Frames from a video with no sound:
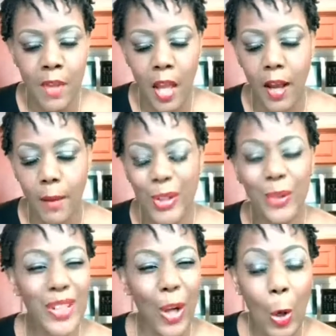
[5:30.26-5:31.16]
Don't
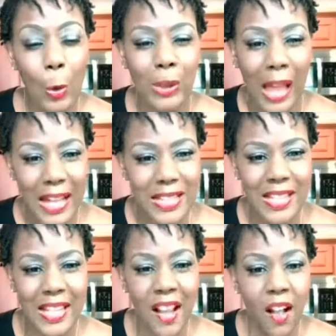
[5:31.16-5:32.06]
need a whole lot.
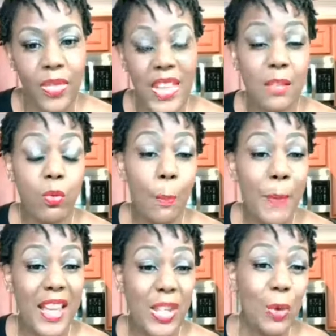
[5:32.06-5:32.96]
These will
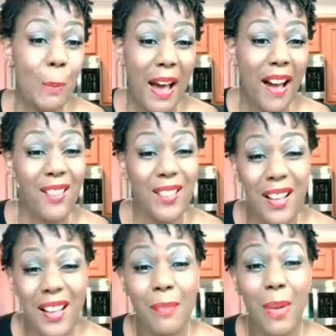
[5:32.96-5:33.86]
make you about
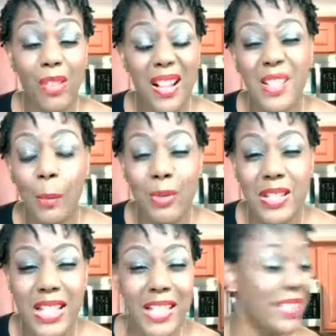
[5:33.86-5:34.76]
relatively
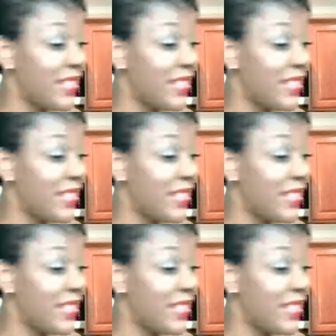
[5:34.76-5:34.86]
almost 10